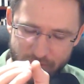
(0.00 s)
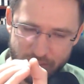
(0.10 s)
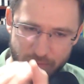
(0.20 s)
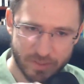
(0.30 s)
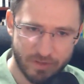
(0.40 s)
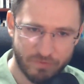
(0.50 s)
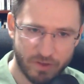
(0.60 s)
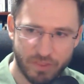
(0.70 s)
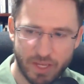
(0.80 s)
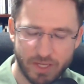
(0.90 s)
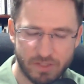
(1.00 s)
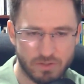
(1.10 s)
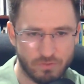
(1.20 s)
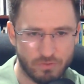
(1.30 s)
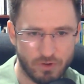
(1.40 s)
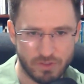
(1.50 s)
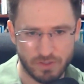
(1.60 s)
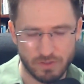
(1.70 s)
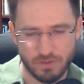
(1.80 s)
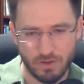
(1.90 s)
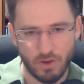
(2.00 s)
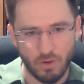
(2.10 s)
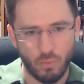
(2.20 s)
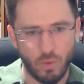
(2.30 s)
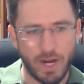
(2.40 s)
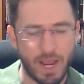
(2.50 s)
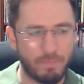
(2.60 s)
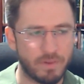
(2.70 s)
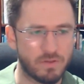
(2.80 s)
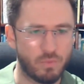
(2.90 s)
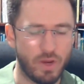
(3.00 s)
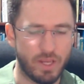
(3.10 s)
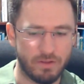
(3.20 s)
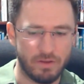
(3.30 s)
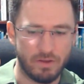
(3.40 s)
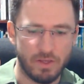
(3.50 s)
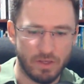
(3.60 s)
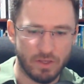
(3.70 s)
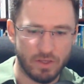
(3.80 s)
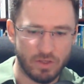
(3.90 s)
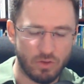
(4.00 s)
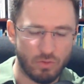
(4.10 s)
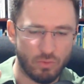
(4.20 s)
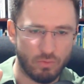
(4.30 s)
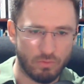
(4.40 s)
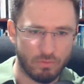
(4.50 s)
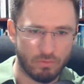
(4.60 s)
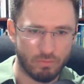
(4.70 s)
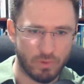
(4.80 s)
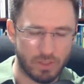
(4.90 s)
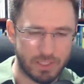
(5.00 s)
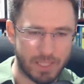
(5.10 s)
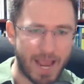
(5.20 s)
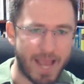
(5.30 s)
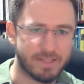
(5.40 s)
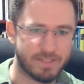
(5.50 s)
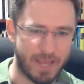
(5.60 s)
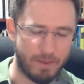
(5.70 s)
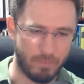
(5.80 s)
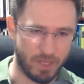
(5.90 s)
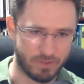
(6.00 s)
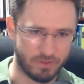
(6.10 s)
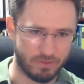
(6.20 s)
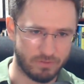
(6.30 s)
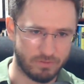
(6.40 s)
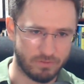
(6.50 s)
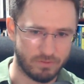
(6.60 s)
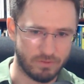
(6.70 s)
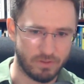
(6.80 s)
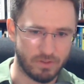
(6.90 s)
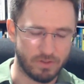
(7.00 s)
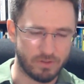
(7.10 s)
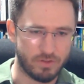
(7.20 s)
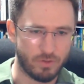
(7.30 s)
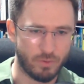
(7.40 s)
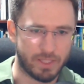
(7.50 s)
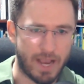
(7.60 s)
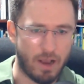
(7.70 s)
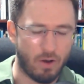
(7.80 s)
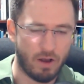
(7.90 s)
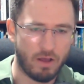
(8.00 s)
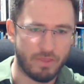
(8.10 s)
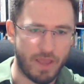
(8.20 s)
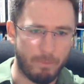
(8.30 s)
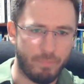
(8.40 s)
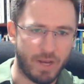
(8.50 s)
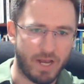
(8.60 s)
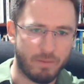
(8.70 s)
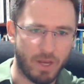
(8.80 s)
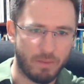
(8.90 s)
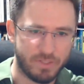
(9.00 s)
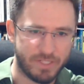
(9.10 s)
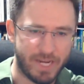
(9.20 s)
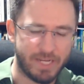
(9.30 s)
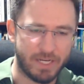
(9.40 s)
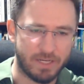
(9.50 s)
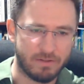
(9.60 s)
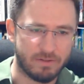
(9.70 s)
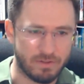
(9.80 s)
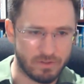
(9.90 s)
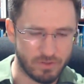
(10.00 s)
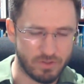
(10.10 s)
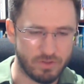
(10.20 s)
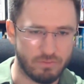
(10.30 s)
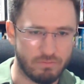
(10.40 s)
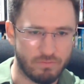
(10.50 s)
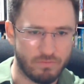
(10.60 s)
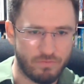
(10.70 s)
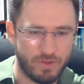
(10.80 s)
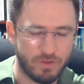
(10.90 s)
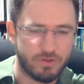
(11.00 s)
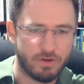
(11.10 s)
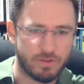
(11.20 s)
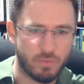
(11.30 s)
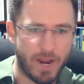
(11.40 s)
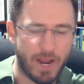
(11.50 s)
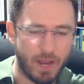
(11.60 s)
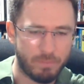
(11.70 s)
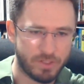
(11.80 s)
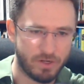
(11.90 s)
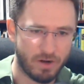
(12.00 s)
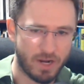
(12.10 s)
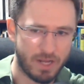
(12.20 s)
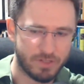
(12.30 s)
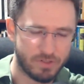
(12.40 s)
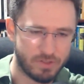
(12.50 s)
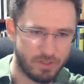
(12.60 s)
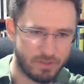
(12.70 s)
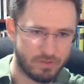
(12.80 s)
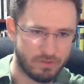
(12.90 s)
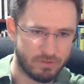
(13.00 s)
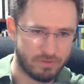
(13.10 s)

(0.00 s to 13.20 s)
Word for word: specific things versus what happens when you relax that muscle to allow all that bottom up data to filter its way up to your consciousness.